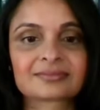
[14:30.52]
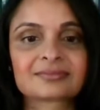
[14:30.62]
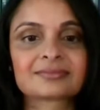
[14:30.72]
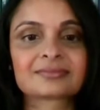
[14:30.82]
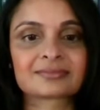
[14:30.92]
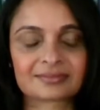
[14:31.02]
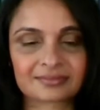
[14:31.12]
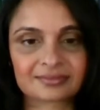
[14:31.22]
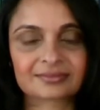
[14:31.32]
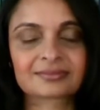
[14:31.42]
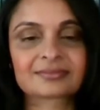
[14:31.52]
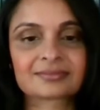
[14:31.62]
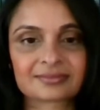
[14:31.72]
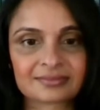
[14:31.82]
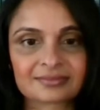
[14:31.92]

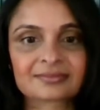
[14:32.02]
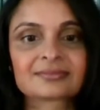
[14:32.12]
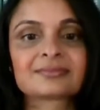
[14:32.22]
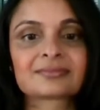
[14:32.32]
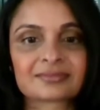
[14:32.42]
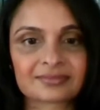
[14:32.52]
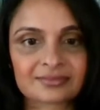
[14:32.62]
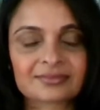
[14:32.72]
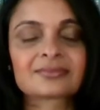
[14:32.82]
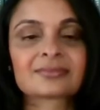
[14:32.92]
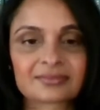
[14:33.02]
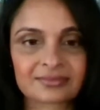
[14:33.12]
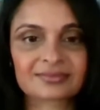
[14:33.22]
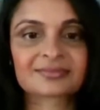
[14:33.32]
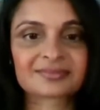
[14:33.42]

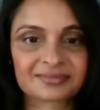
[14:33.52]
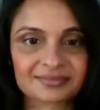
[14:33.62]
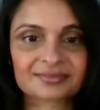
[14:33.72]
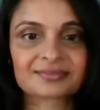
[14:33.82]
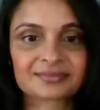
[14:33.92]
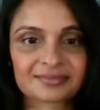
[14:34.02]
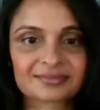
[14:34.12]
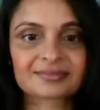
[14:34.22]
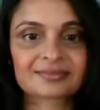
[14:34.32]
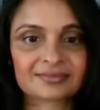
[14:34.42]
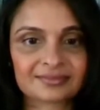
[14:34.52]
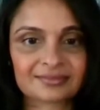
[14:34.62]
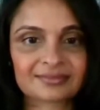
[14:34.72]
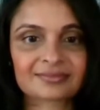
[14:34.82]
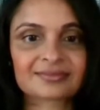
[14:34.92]

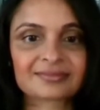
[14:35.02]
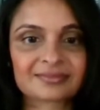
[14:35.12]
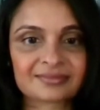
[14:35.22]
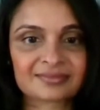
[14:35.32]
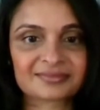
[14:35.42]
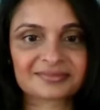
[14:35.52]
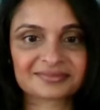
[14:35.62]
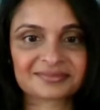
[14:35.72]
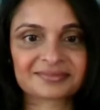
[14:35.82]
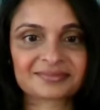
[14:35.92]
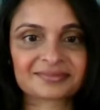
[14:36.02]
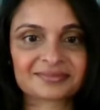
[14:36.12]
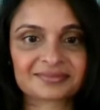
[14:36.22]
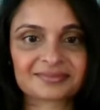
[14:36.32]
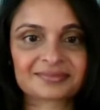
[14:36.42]

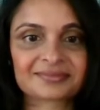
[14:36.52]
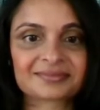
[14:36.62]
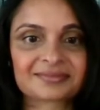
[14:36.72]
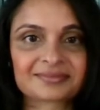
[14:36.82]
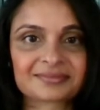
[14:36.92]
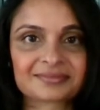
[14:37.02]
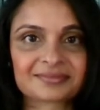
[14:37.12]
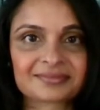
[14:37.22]
[no speech]